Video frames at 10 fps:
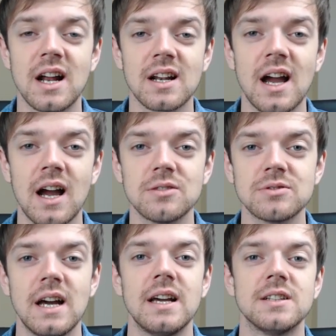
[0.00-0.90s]

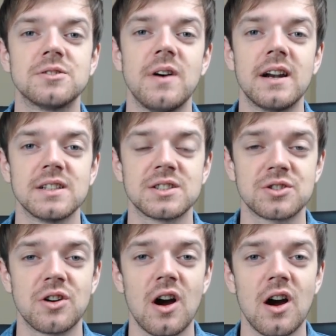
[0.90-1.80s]
Elkhound is very
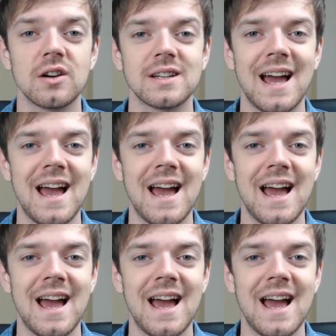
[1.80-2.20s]
strong,